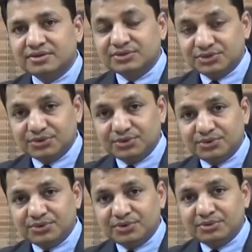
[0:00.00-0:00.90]
So
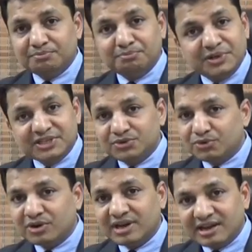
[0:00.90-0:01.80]
please do
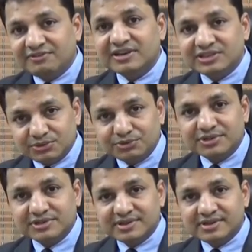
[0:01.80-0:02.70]
not laugh at
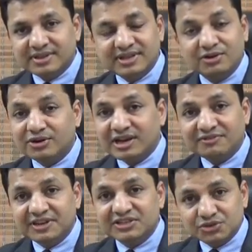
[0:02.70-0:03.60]
snorers. They're not
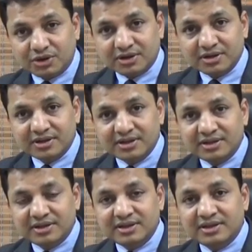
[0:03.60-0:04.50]
laughing stock.
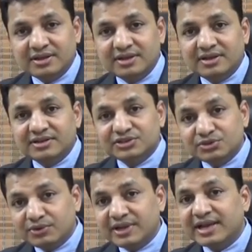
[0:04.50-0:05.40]

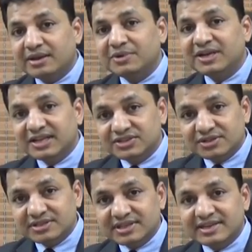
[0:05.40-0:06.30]
Snoring can be
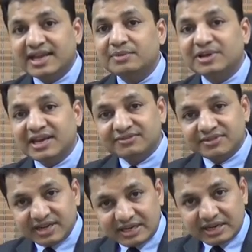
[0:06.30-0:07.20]
dangerous, it can be
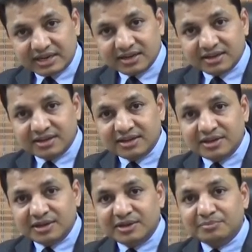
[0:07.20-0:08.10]
life-threatening.
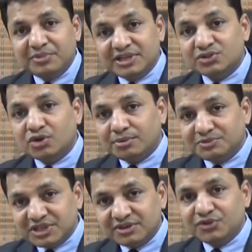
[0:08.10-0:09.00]
Please
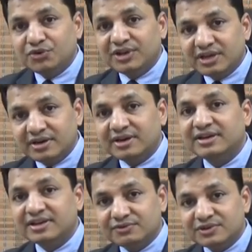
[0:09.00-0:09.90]
observe your near and
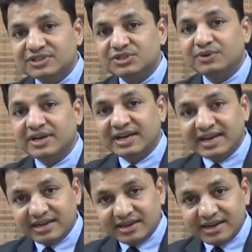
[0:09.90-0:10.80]
dear ones during
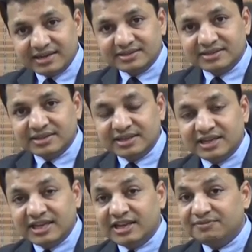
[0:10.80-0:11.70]
late night.
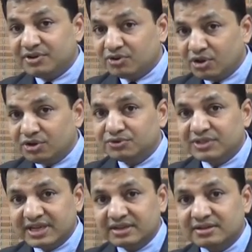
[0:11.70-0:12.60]
If at all you
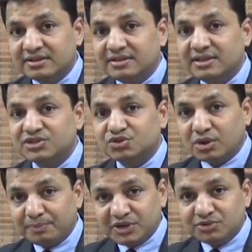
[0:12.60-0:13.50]
think they're
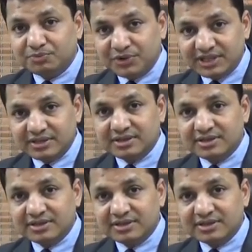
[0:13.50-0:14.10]
stopping to breathe,